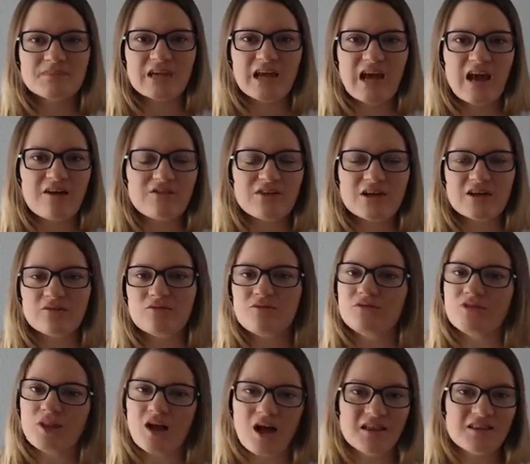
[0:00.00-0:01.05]
having a
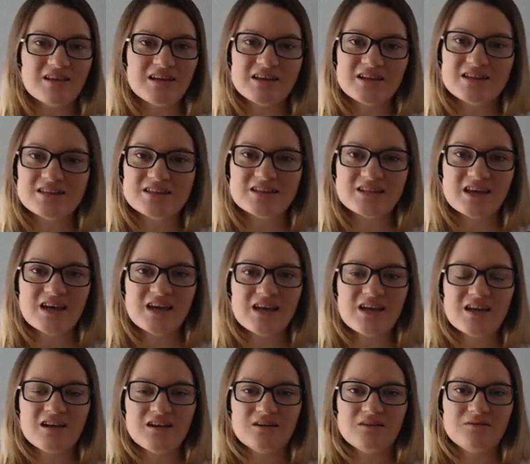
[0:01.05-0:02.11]
flawless
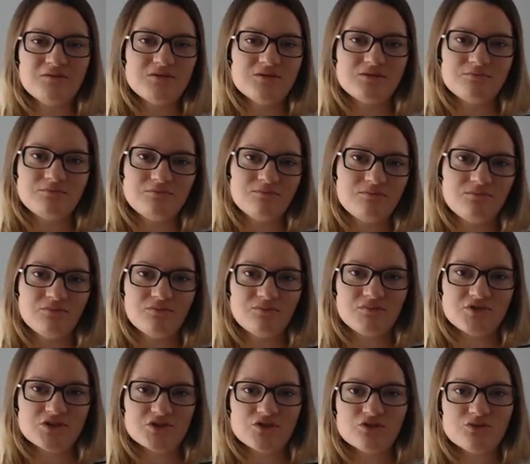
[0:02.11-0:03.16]

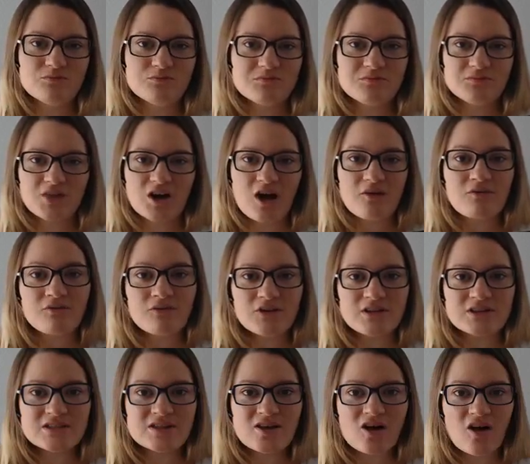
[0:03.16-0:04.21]
Zoom
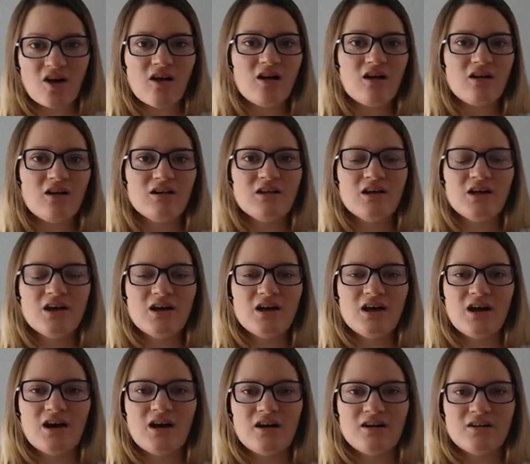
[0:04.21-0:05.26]
conference call,
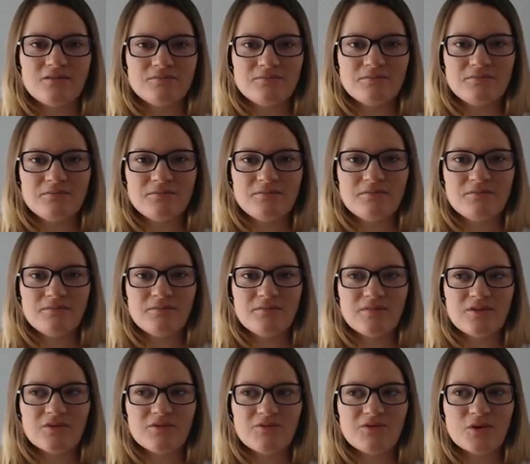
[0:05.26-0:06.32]

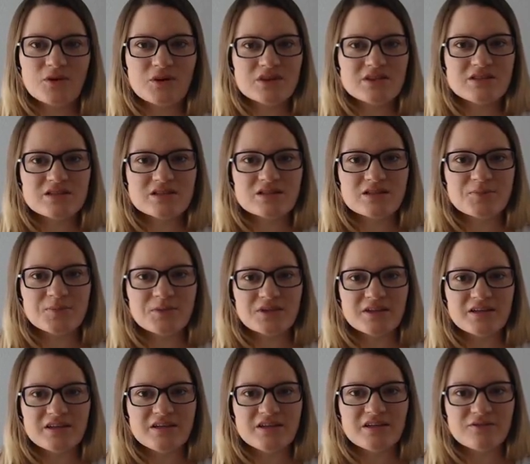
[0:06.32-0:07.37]
the focus is
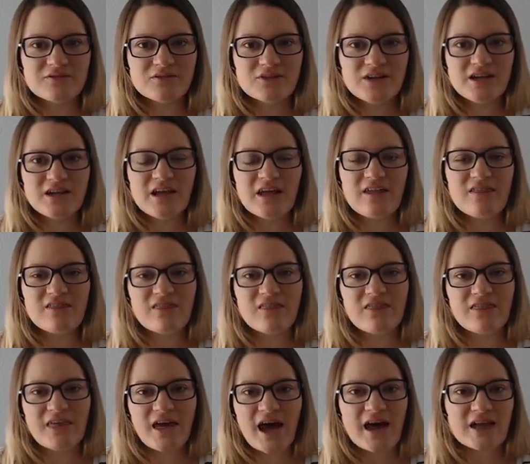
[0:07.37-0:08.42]
completely different,
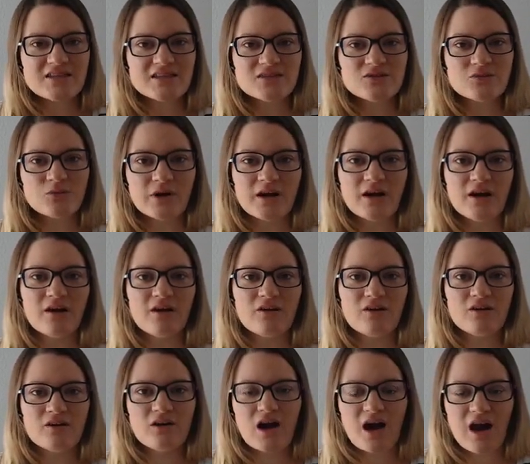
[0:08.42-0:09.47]
and that's
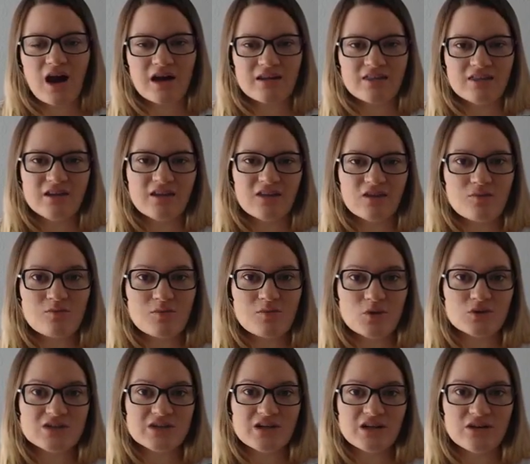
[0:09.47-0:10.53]
where I think the
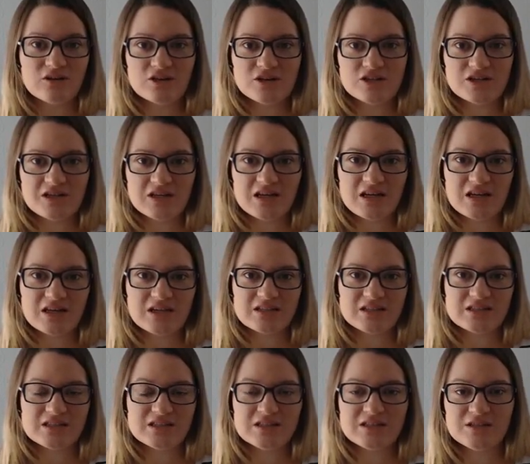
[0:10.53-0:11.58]
most energy
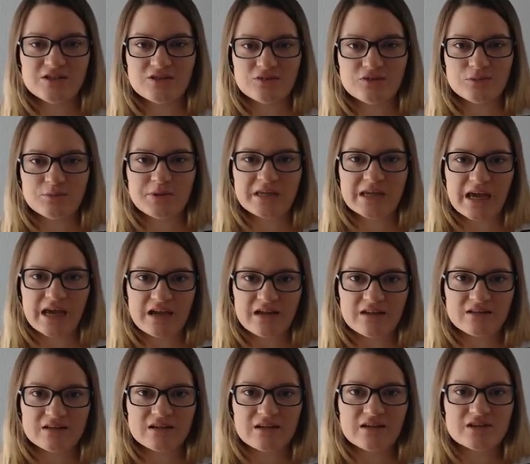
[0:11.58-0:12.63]
is to be
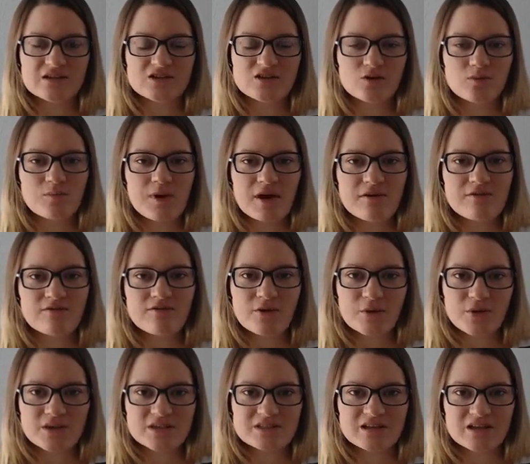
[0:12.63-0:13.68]
gained. And so by
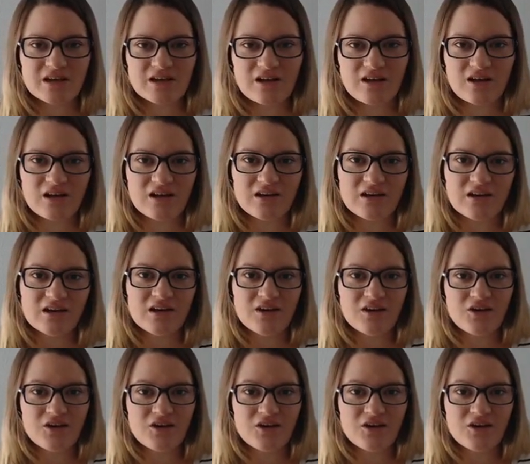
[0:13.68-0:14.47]
focusing on